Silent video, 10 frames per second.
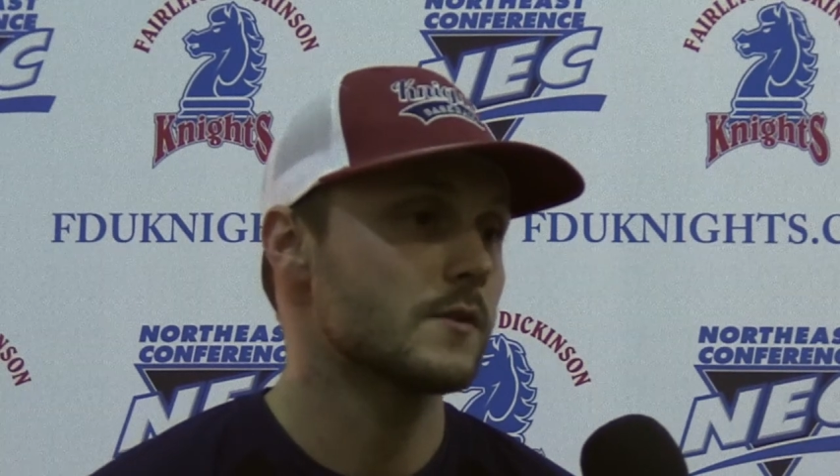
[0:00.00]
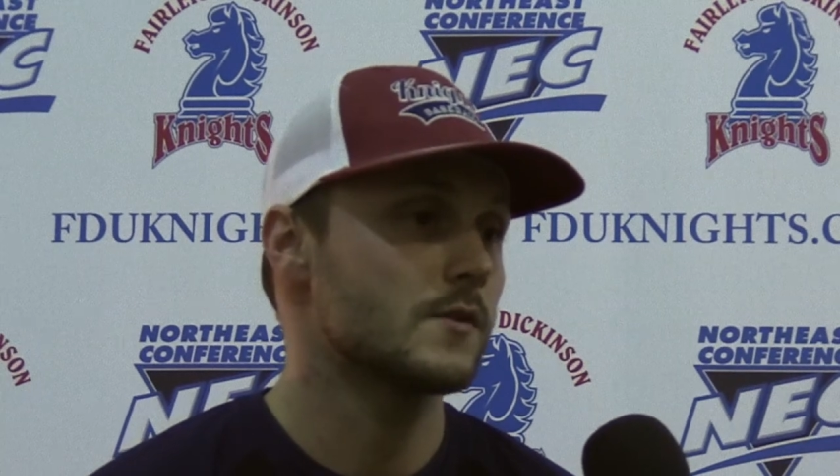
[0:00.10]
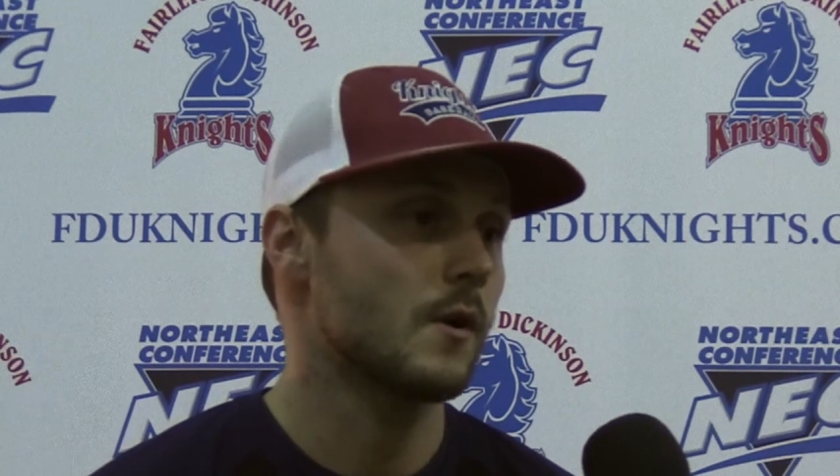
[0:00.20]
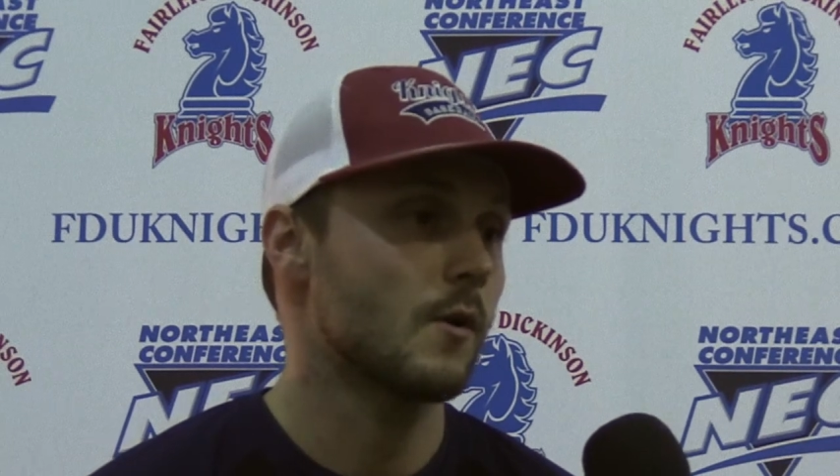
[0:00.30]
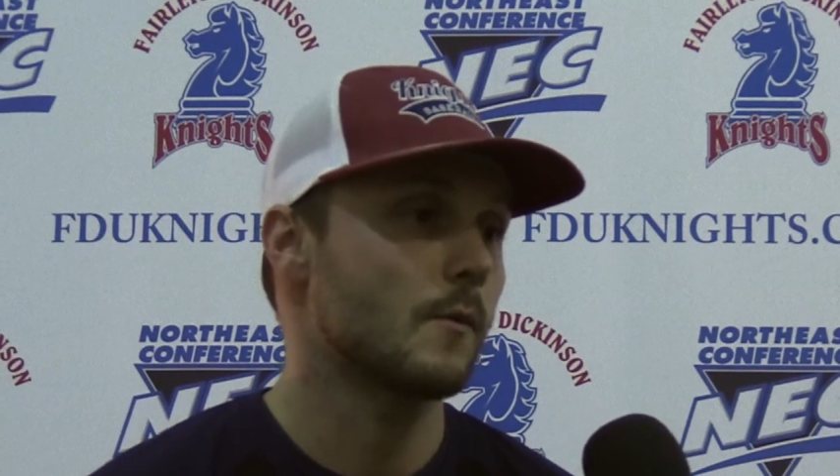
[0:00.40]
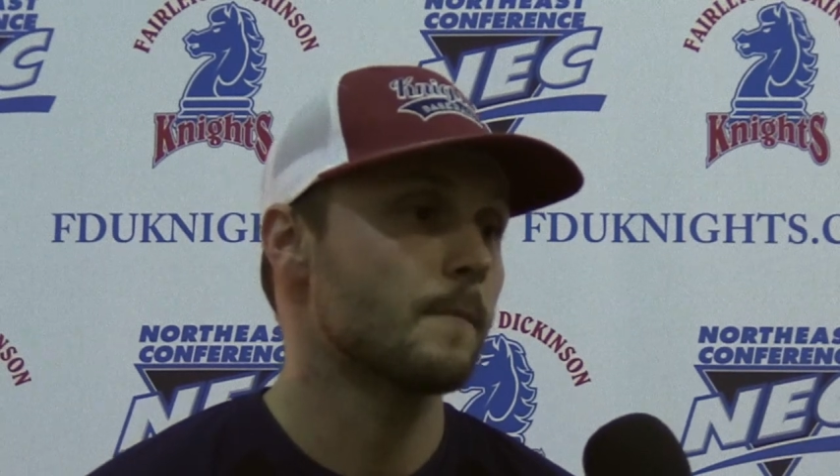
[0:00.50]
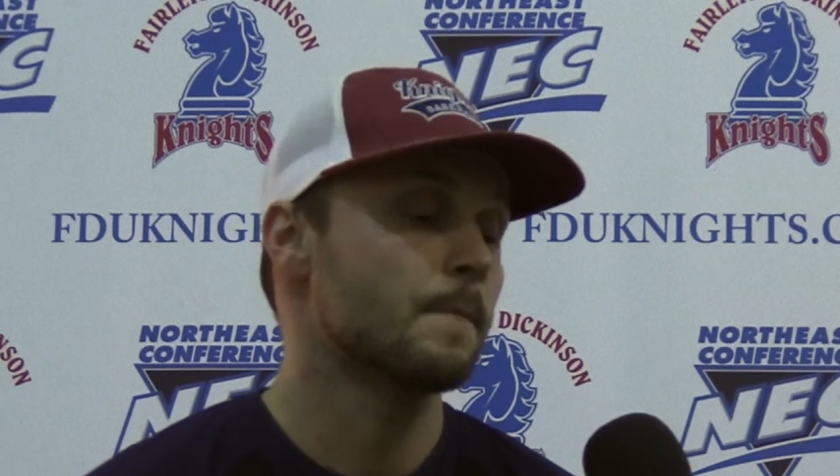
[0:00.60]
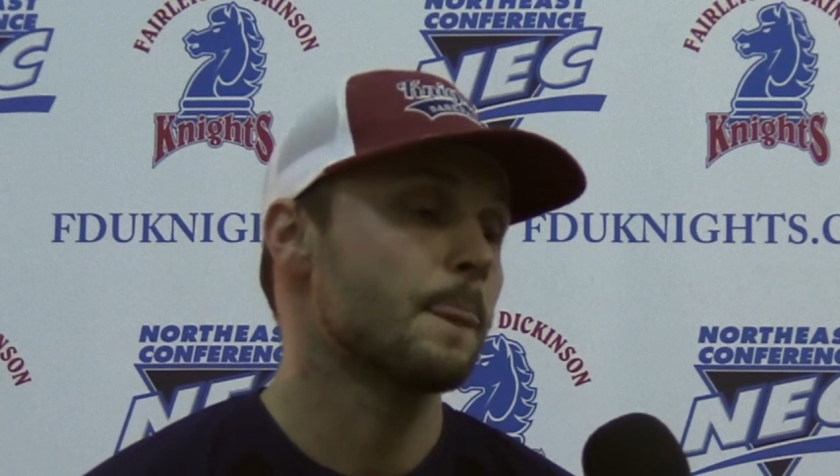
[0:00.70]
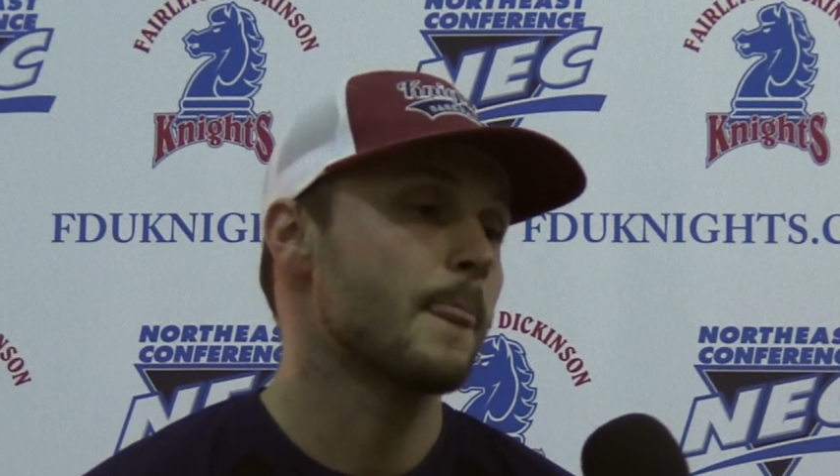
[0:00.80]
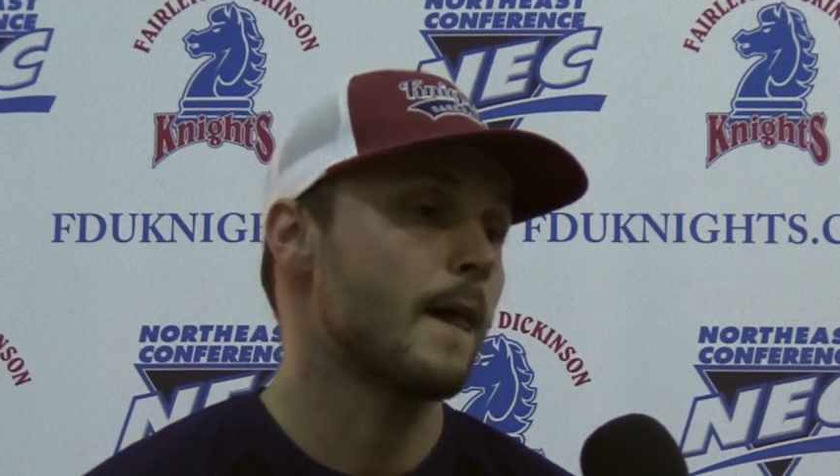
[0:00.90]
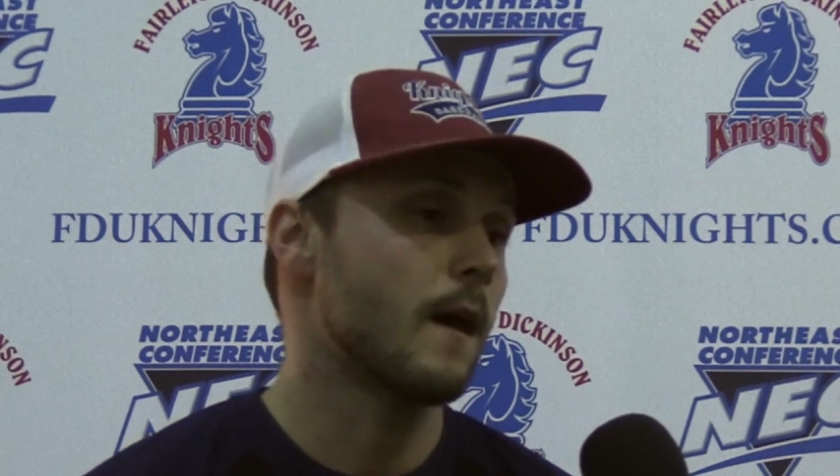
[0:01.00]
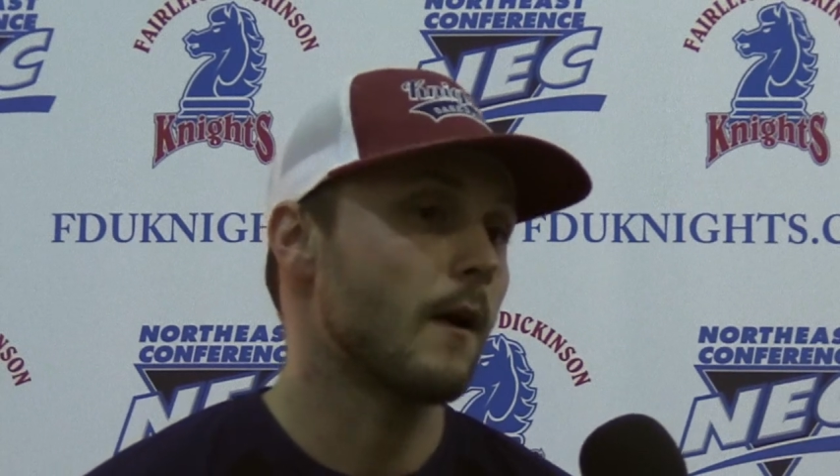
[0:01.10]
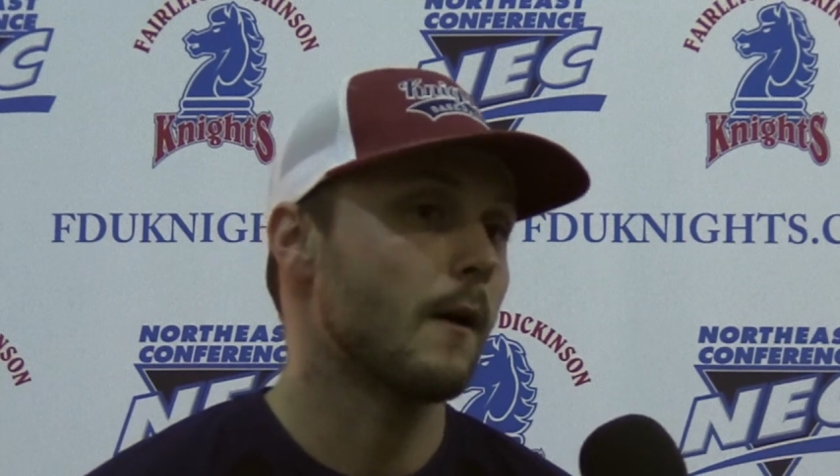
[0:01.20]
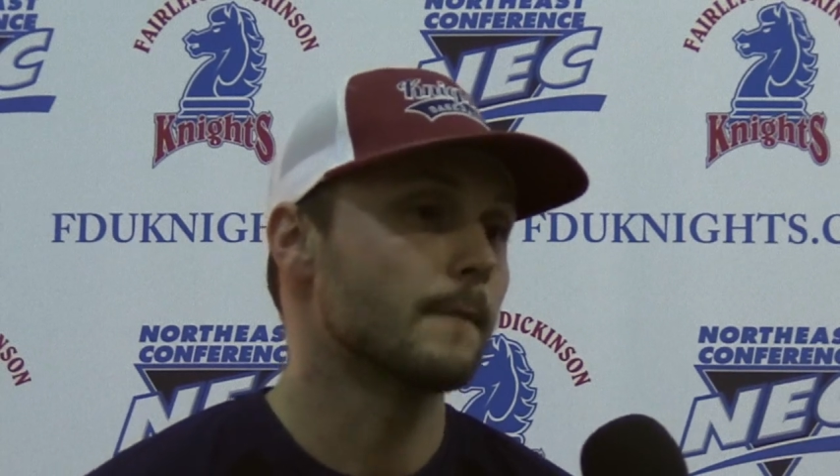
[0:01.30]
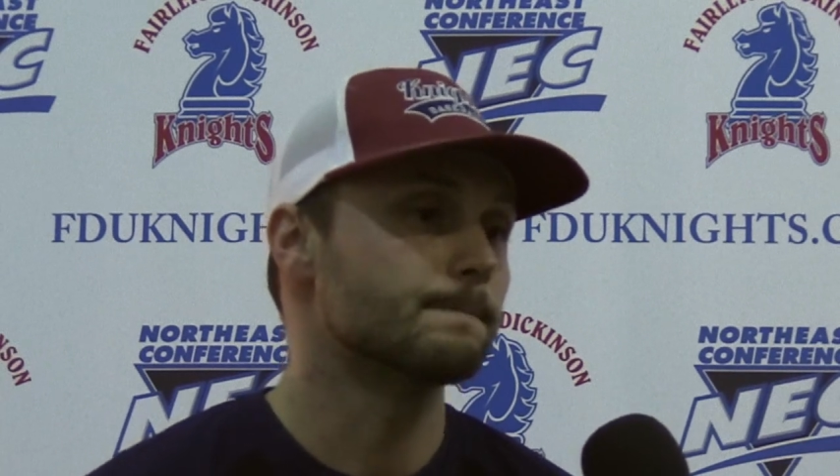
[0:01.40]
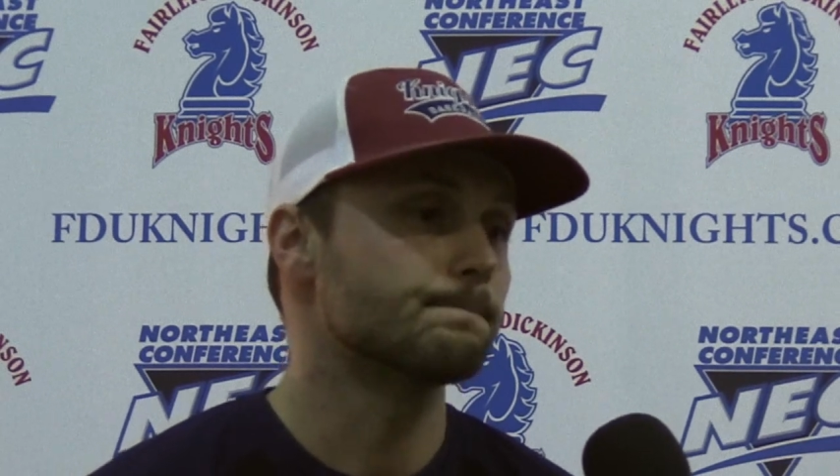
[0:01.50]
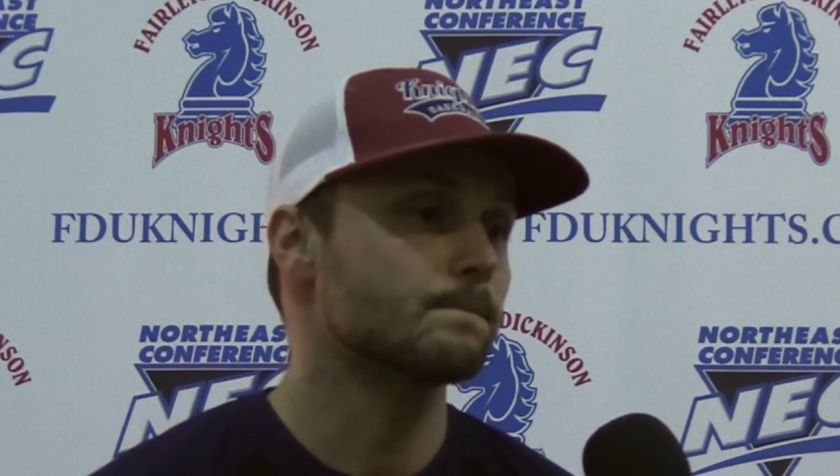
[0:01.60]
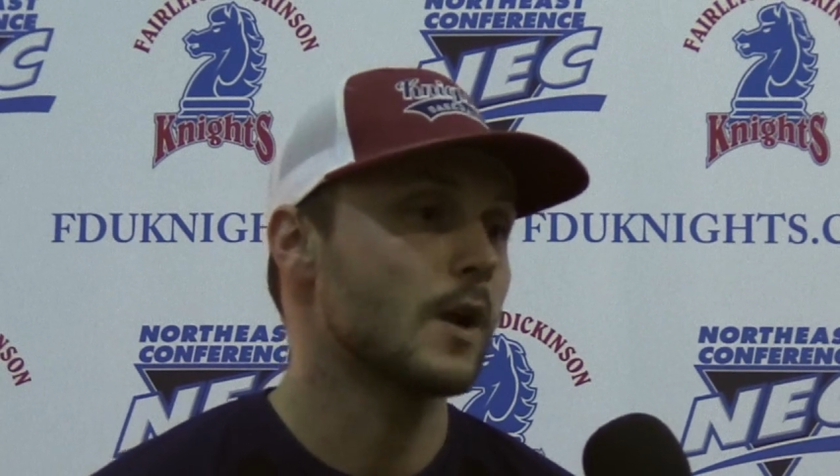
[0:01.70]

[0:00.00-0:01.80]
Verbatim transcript: So um,